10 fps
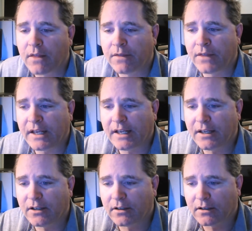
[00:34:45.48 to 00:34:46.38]

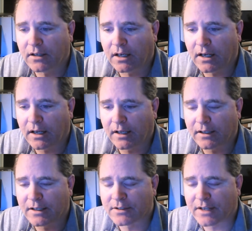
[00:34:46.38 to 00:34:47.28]
The
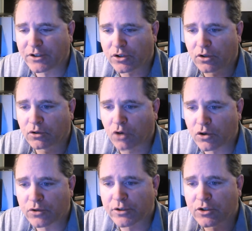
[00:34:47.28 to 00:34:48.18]
uh, essential
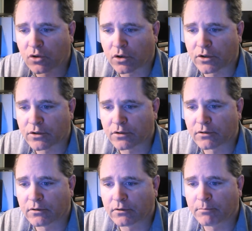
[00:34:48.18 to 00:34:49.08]
grocery store
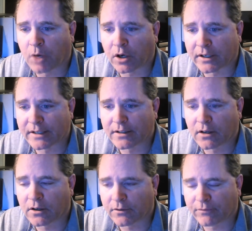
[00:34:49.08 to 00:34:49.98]
market
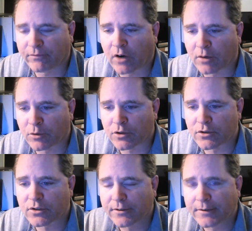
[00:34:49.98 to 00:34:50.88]
or
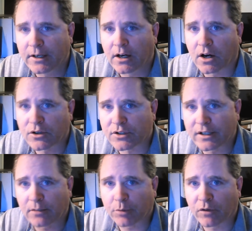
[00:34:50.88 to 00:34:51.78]
farmers are
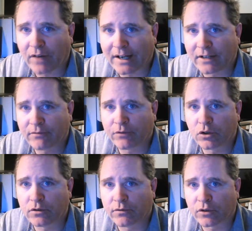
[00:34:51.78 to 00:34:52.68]
still providing
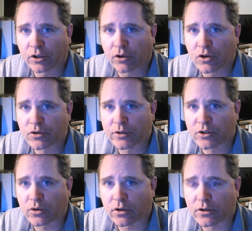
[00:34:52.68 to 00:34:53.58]
food for the grocery
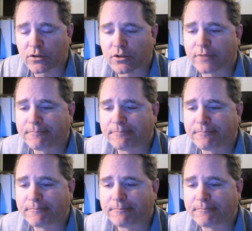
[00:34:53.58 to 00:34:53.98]
stores.